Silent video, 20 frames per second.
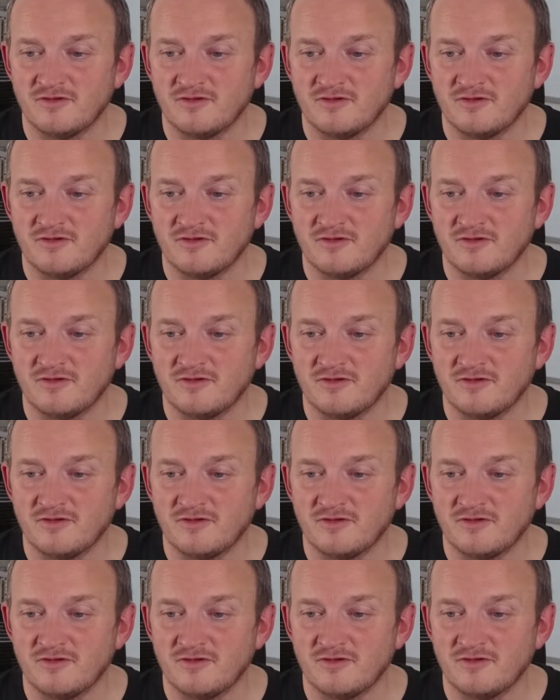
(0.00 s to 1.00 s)

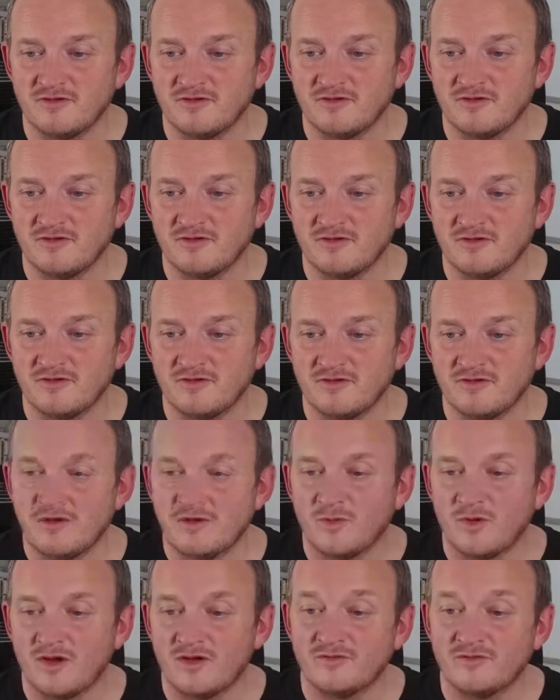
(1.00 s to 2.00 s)
Malcune, I'm on one for
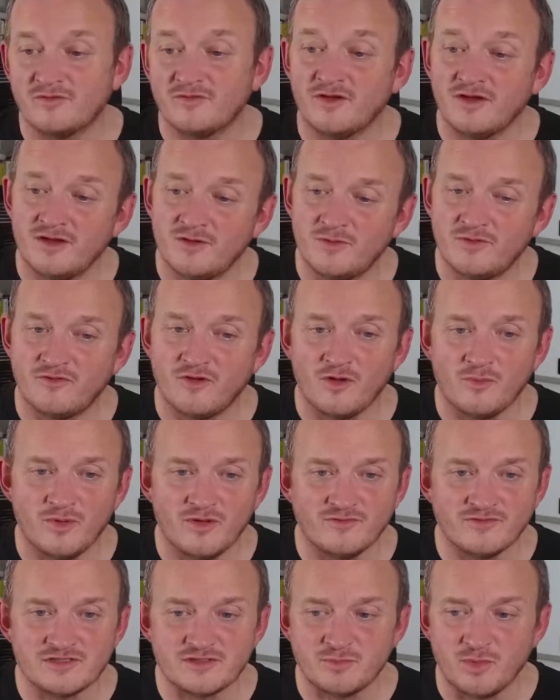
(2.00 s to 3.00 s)
the road, and so's my
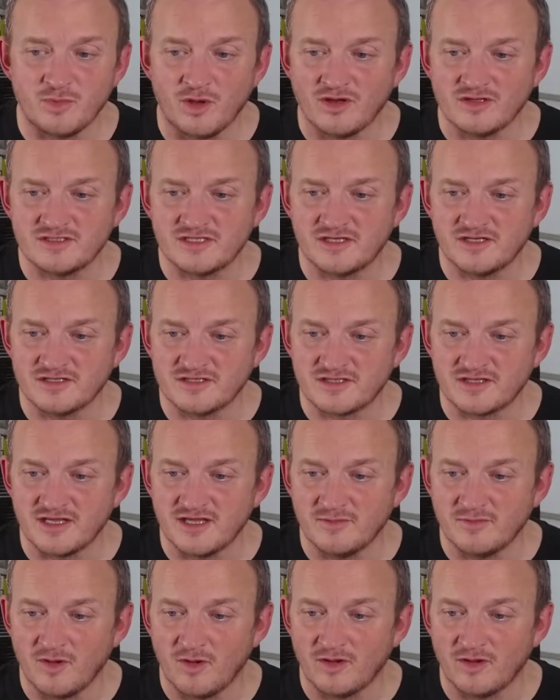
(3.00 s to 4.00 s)
wife. We've got a bit of a
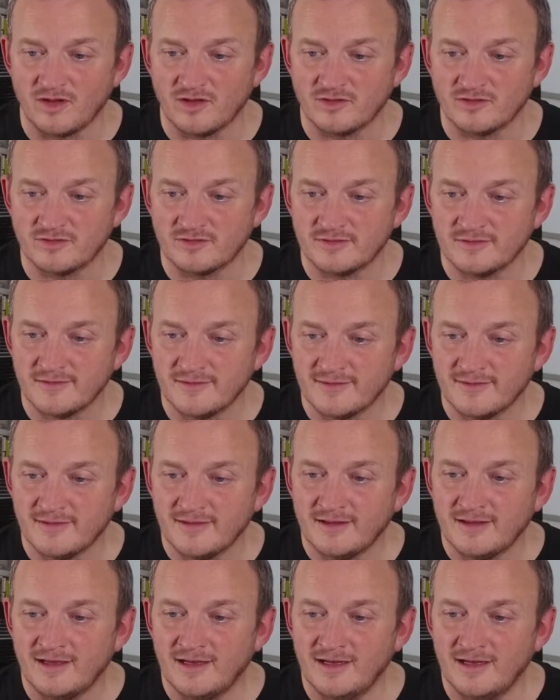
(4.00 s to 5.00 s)
Spartacus theme going
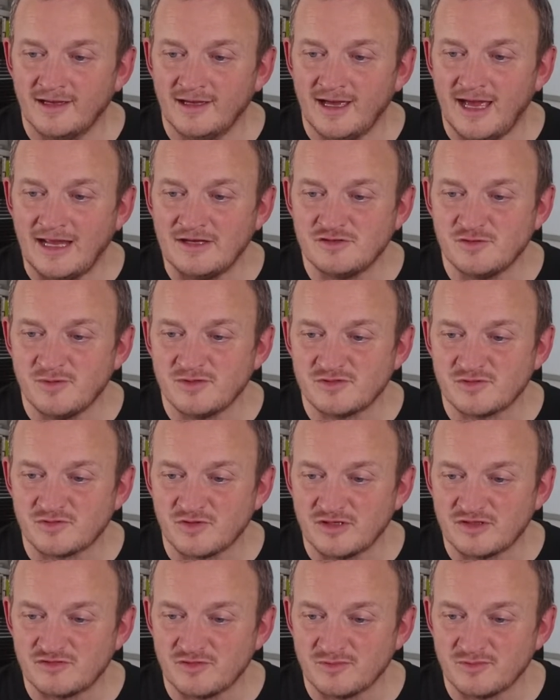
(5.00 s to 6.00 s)
on.
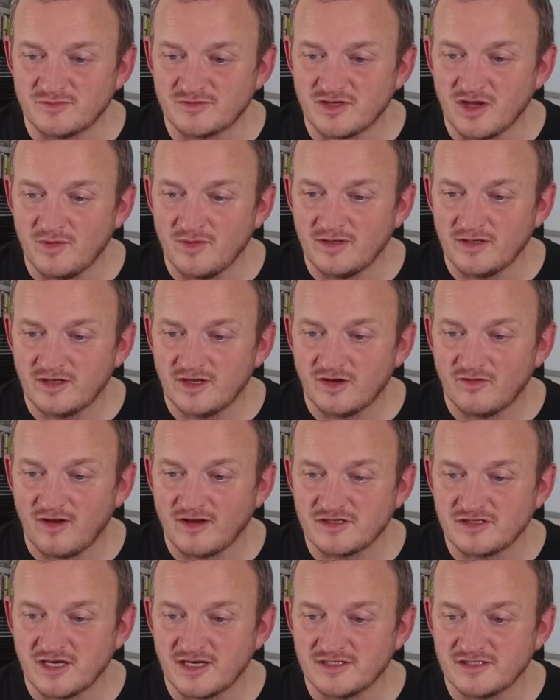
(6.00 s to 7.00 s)
Andrew Mitchell's got his drums going.
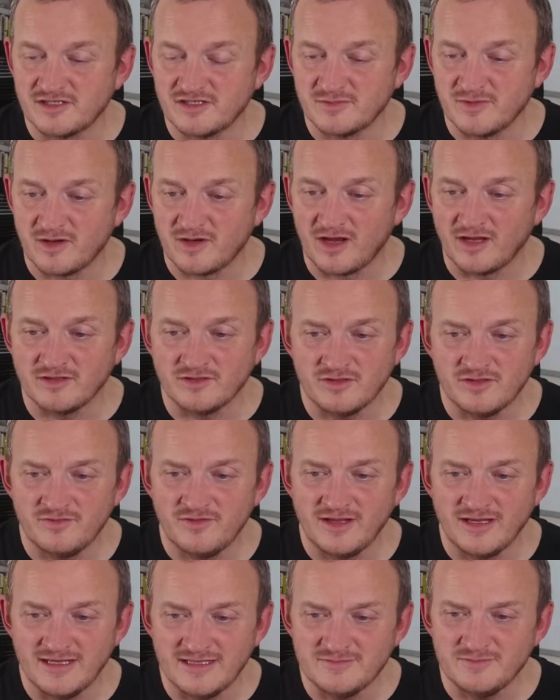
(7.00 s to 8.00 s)
Congratulations, Malc. I don't
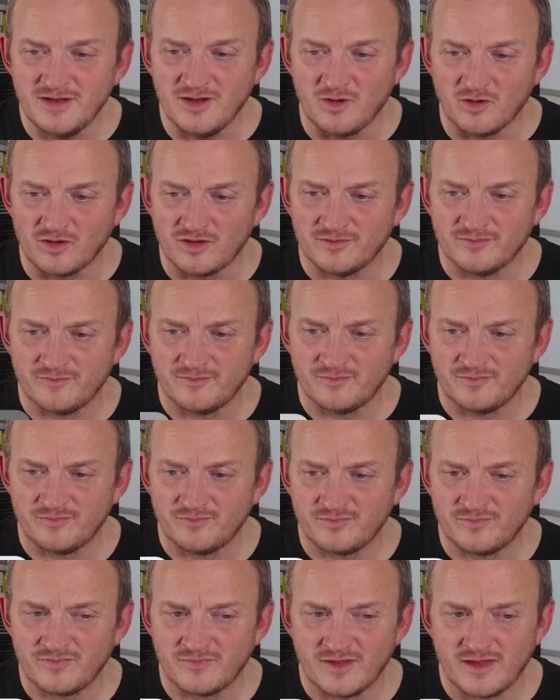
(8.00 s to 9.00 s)
know if that is Malc.
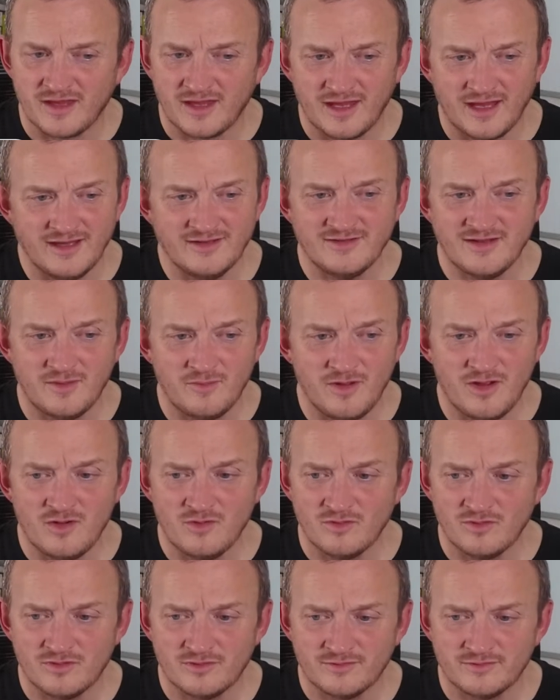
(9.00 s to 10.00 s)
Is that
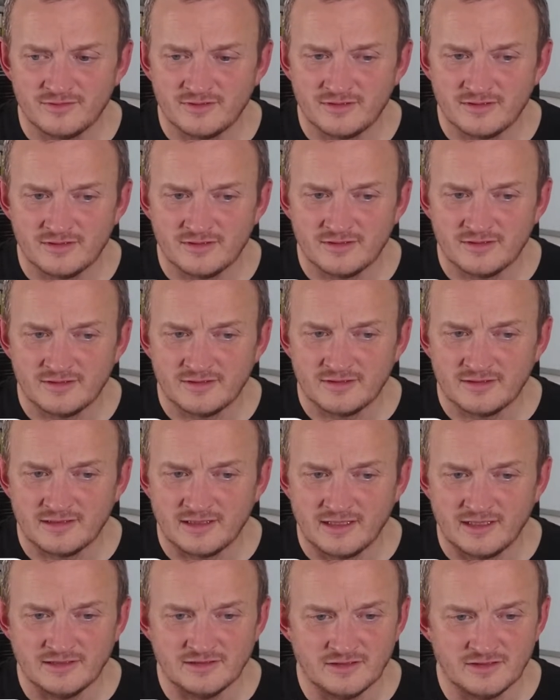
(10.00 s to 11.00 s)
Malc? I
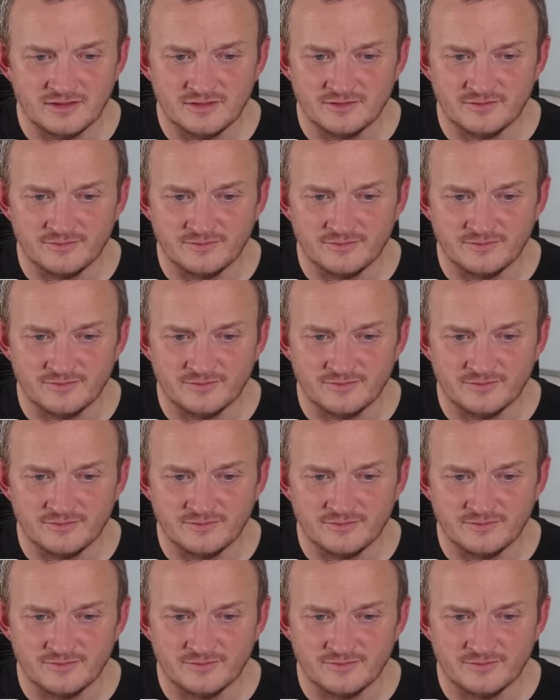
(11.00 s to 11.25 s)
don't.